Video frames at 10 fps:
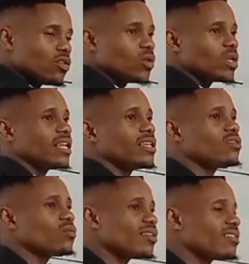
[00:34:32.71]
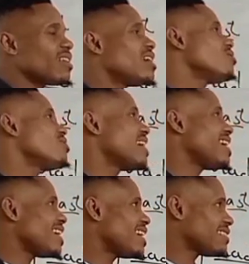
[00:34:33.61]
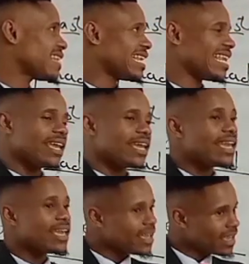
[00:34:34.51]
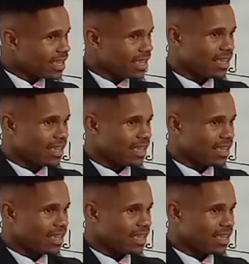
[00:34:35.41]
you know that this one sounds as an A,